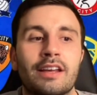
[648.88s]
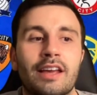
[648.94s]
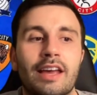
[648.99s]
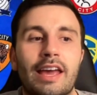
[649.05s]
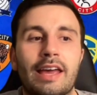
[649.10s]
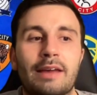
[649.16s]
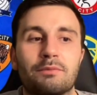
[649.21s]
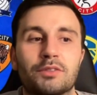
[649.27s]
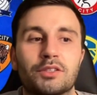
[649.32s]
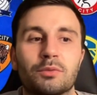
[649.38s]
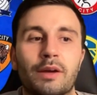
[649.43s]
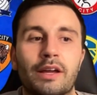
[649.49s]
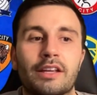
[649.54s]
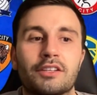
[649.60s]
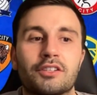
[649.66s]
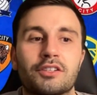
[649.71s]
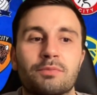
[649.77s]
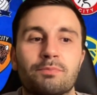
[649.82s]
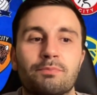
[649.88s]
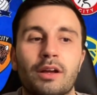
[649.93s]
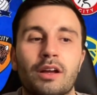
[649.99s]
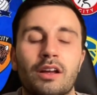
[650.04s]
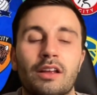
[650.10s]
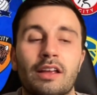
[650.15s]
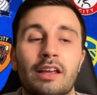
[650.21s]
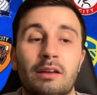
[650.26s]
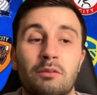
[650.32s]
Ipswich.
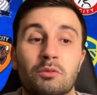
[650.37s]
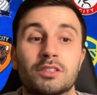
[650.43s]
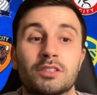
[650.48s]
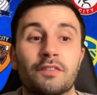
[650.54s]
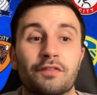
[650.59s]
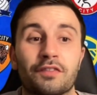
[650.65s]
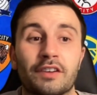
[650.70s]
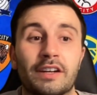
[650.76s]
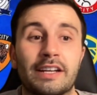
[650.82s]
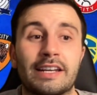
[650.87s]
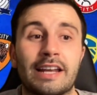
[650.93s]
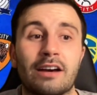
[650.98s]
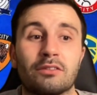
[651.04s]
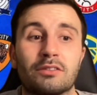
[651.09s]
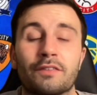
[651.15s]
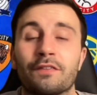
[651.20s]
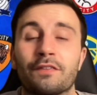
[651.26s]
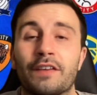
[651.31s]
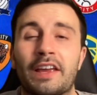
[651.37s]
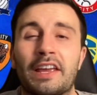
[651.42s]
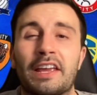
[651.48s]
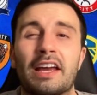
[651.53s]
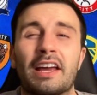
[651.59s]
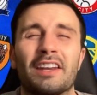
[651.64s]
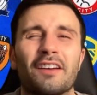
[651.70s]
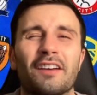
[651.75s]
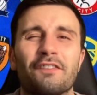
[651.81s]
But it was a 3-0
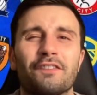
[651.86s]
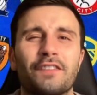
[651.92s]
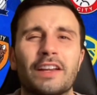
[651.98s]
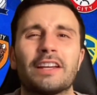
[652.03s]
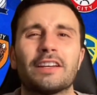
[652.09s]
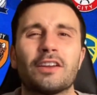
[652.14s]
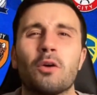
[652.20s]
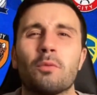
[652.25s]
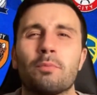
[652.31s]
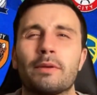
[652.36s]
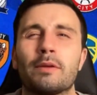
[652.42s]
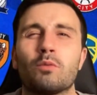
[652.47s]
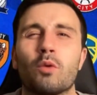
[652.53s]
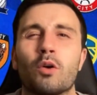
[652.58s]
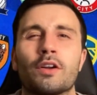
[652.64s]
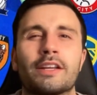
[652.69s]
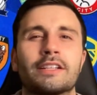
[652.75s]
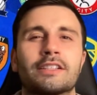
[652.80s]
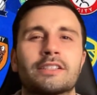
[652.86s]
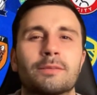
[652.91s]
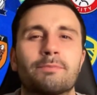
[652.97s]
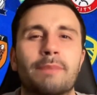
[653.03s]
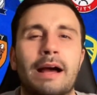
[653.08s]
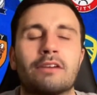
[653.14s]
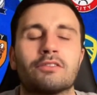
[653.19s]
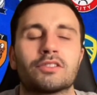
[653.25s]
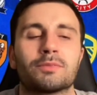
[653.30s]
defeat. And I think they'll be wanting to
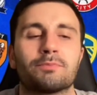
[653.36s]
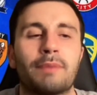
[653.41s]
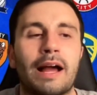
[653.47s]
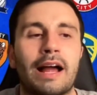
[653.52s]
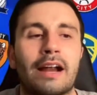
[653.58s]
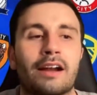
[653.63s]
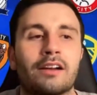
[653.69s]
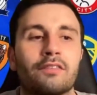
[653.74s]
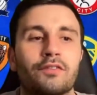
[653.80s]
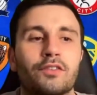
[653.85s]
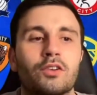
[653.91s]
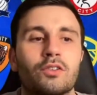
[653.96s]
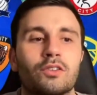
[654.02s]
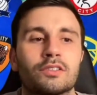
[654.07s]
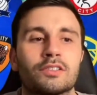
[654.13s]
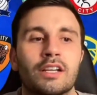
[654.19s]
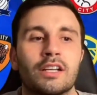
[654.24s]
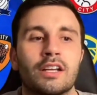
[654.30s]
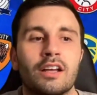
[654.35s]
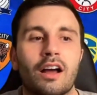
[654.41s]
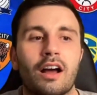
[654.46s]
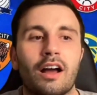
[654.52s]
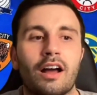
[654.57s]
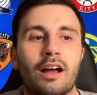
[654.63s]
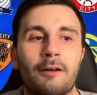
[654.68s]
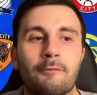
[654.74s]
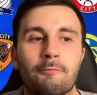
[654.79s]
bounce back. Of course,
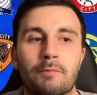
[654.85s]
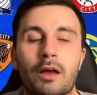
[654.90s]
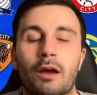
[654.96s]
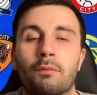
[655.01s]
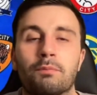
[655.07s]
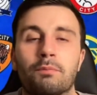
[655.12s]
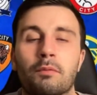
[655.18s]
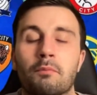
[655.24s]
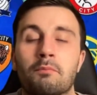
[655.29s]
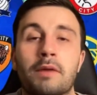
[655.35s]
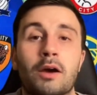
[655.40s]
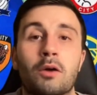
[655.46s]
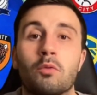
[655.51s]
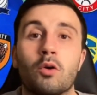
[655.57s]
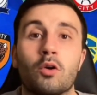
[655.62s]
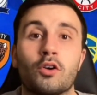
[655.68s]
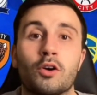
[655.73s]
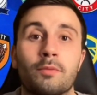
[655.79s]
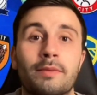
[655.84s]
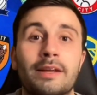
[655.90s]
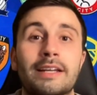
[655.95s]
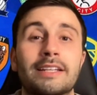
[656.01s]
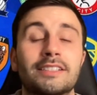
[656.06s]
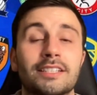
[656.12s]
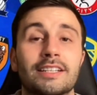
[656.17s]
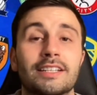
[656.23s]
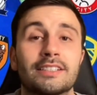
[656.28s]
Millwall come
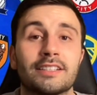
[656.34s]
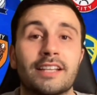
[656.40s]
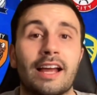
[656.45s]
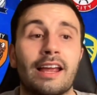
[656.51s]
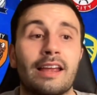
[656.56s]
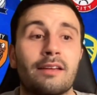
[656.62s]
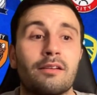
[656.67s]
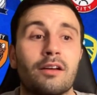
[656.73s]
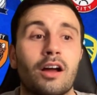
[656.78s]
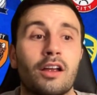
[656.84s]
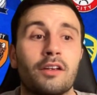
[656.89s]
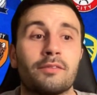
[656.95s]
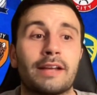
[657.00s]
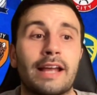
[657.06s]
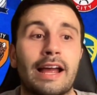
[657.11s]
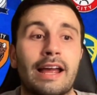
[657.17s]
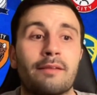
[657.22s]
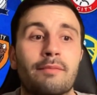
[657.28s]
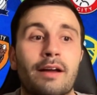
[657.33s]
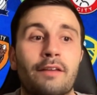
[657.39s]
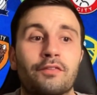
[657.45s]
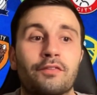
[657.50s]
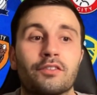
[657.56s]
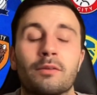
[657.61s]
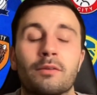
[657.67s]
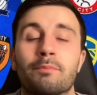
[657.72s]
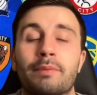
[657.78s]
into this game, home game,
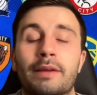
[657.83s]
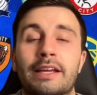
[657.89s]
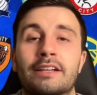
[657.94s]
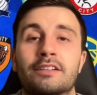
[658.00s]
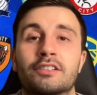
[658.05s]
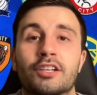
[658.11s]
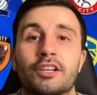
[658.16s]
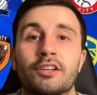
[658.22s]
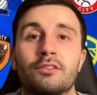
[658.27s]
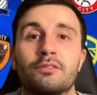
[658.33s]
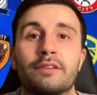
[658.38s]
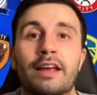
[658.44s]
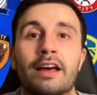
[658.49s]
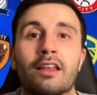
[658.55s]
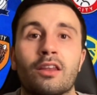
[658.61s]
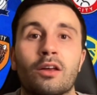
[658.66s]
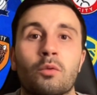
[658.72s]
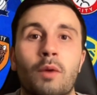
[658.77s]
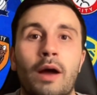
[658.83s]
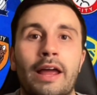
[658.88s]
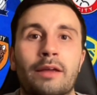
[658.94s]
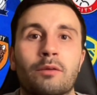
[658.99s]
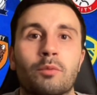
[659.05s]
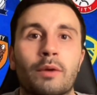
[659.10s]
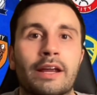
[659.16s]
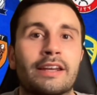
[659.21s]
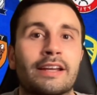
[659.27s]
after a big 2-0 away
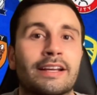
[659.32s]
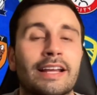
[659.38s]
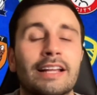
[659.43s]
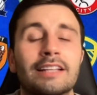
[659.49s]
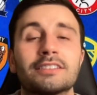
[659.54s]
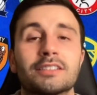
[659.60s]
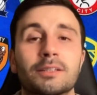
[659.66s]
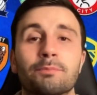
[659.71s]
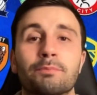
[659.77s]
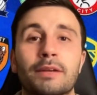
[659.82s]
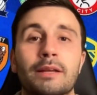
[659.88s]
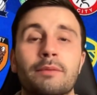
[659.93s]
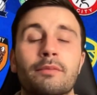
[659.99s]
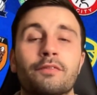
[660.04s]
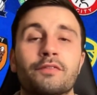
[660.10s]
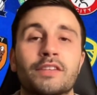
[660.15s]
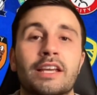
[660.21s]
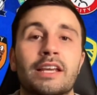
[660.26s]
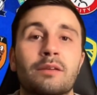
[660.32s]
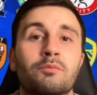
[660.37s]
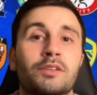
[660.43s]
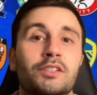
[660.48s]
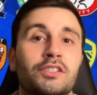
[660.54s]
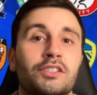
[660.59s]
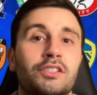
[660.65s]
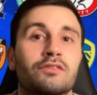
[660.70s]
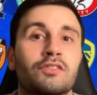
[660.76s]
win against a Plymouth team,
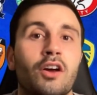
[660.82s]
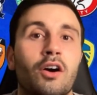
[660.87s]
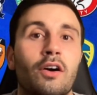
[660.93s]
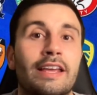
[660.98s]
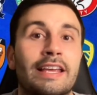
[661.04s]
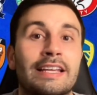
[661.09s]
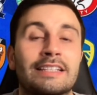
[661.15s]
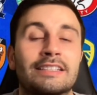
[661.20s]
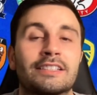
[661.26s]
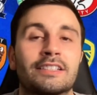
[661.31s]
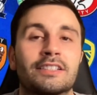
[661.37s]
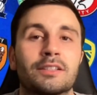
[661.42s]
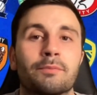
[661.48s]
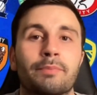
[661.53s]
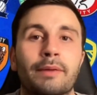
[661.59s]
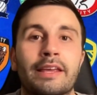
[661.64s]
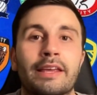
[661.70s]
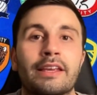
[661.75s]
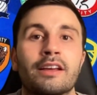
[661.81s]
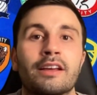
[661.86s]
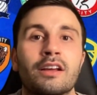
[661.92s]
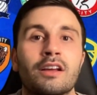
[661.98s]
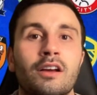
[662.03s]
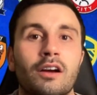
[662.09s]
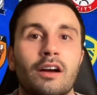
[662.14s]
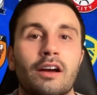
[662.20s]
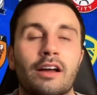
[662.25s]
which is not easy to beat,
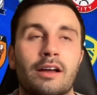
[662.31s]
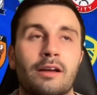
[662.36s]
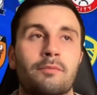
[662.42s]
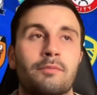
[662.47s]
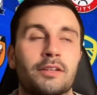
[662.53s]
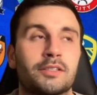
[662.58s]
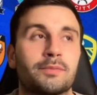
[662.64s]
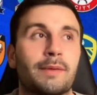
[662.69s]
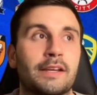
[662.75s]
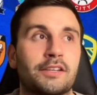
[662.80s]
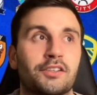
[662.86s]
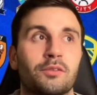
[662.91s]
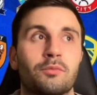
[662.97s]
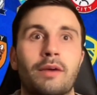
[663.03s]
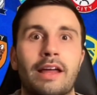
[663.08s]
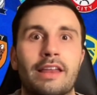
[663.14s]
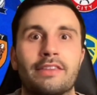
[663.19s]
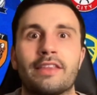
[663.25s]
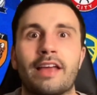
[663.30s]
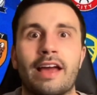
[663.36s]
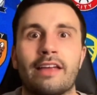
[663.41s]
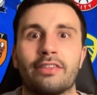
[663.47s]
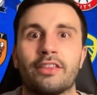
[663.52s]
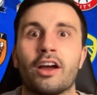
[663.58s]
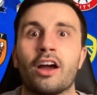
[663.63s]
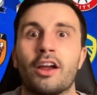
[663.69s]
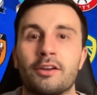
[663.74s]
especially when
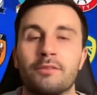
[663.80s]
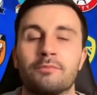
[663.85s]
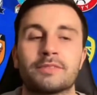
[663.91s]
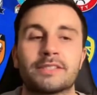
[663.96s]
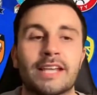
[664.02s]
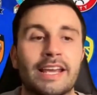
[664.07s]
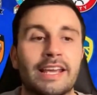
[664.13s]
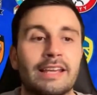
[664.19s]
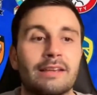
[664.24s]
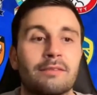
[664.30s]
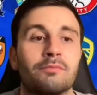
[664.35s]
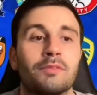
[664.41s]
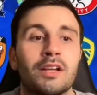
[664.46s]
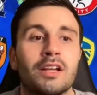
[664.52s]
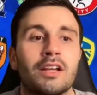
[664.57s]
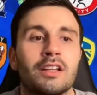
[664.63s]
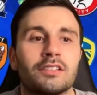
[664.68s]
they're the home team.